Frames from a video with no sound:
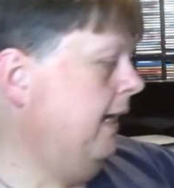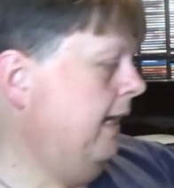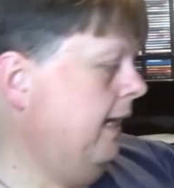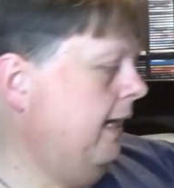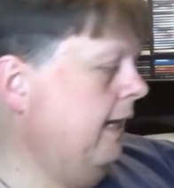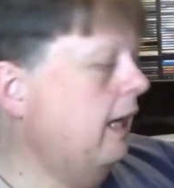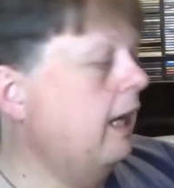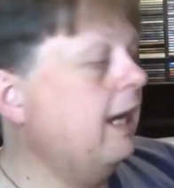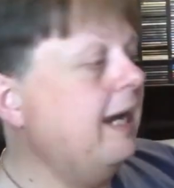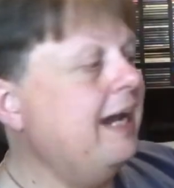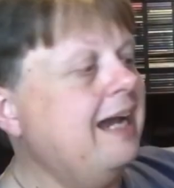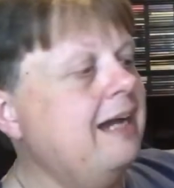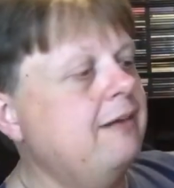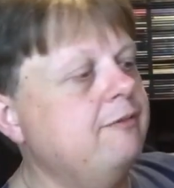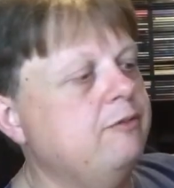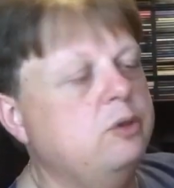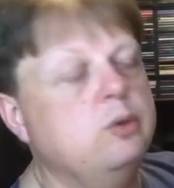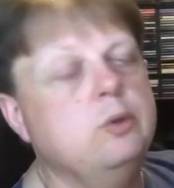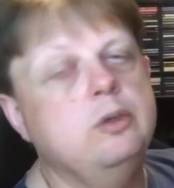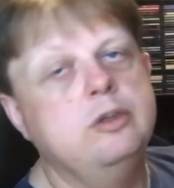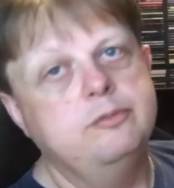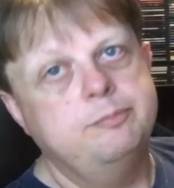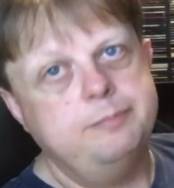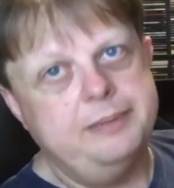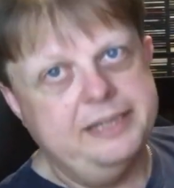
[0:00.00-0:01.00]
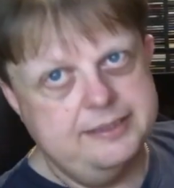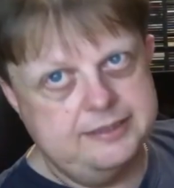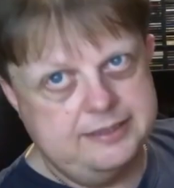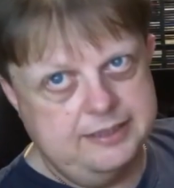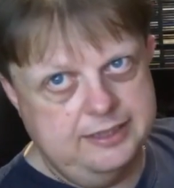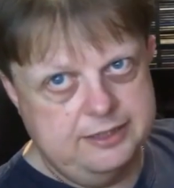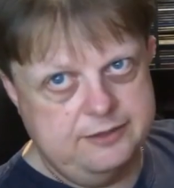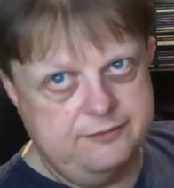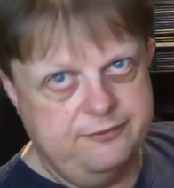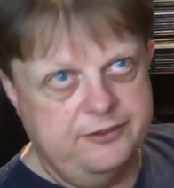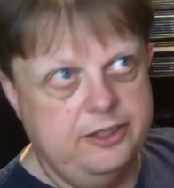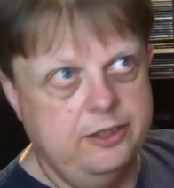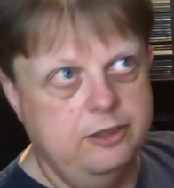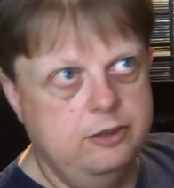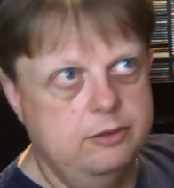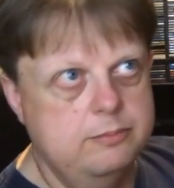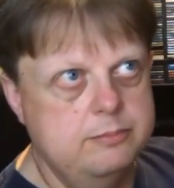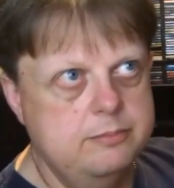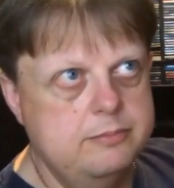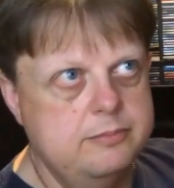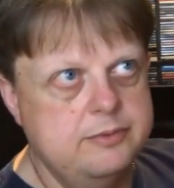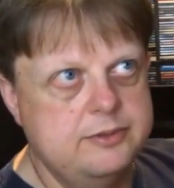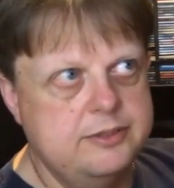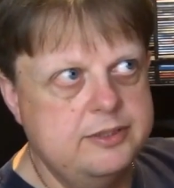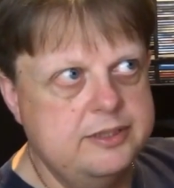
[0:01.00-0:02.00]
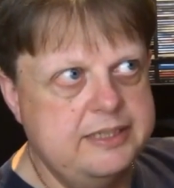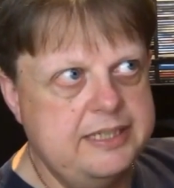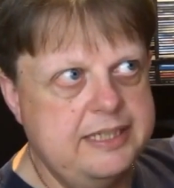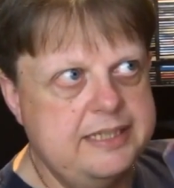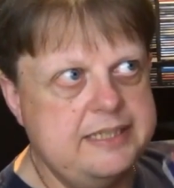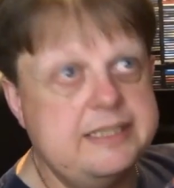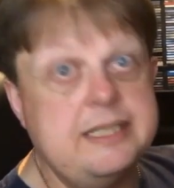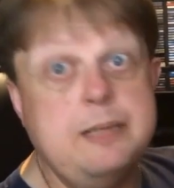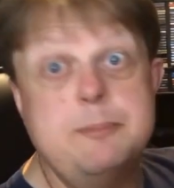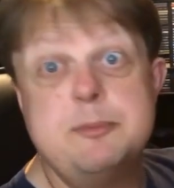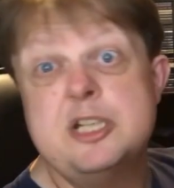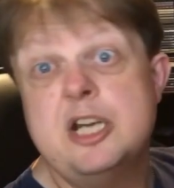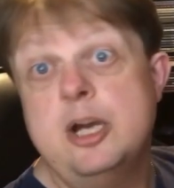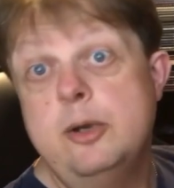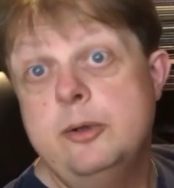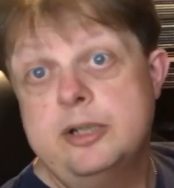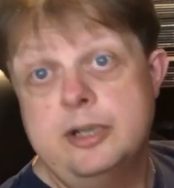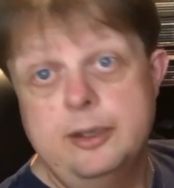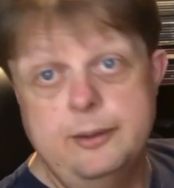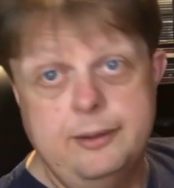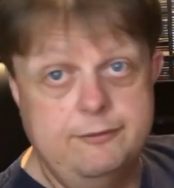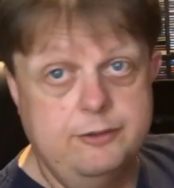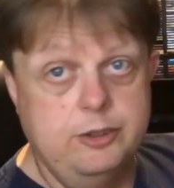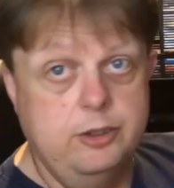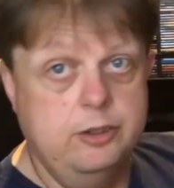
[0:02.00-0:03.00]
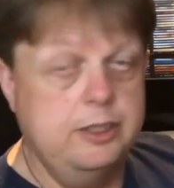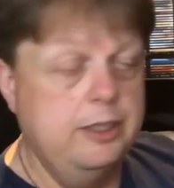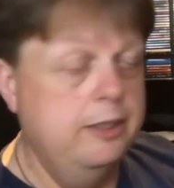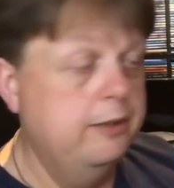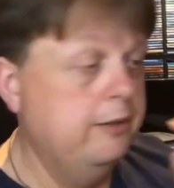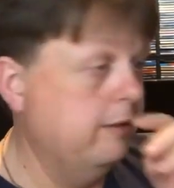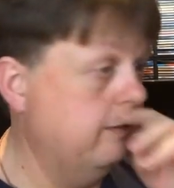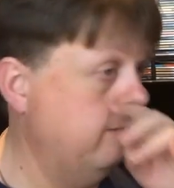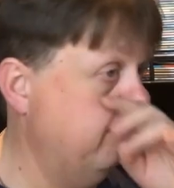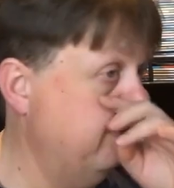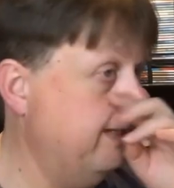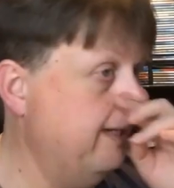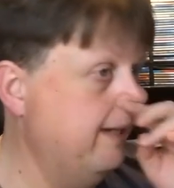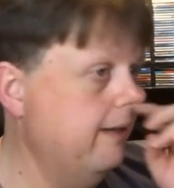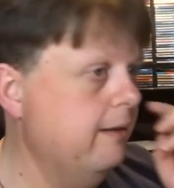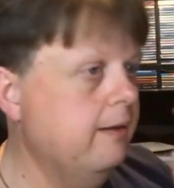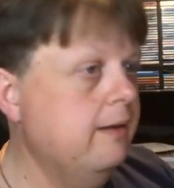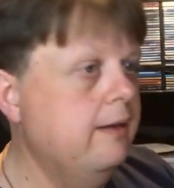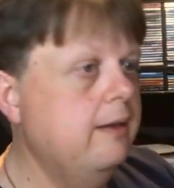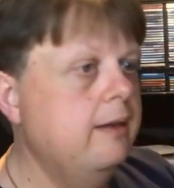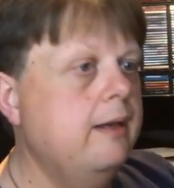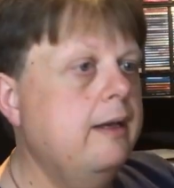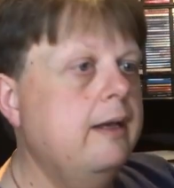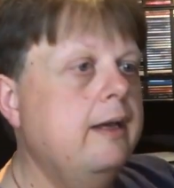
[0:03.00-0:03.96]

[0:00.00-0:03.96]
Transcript: I have all of Pixar's films except Coco. I haven't got Coco yet.